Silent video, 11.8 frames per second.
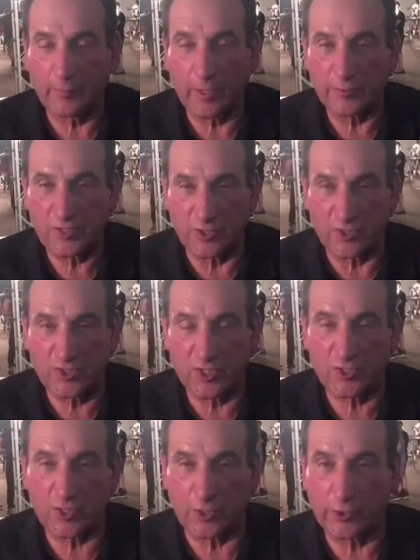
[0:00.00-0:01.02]
I was an
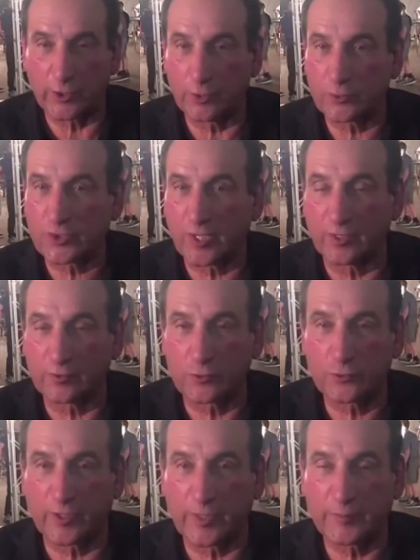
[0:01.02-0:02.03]
assistant coach on the
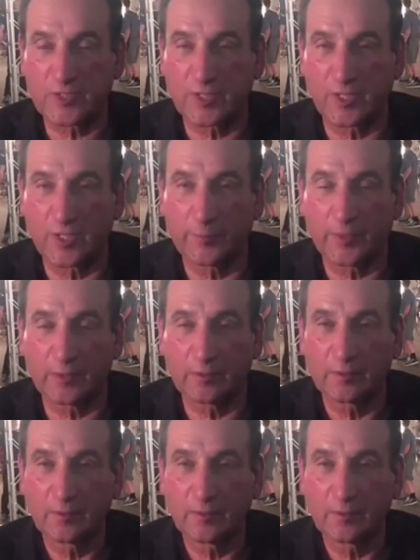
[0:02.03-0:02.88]
Dream Team and